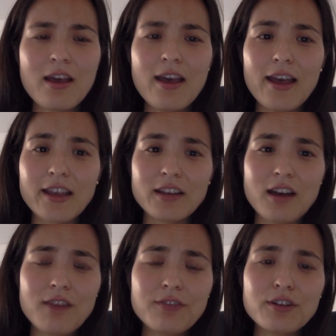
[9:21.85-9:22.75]
I can
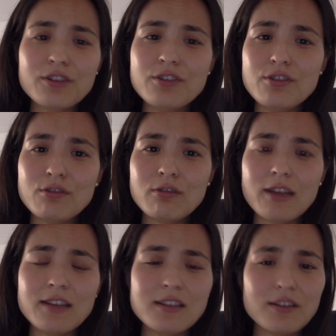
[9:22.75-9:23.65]
offer a new
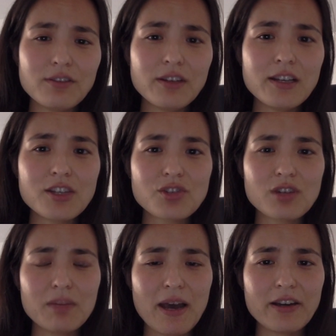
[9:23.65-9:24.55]
and different history
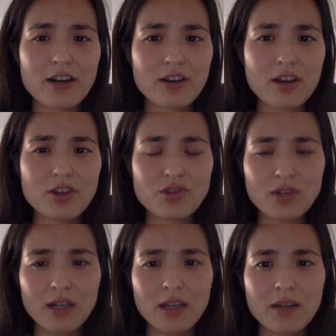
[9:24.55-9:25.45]
about our
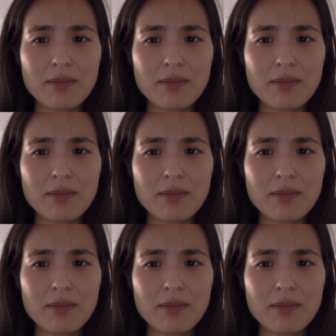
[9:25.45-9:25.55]
country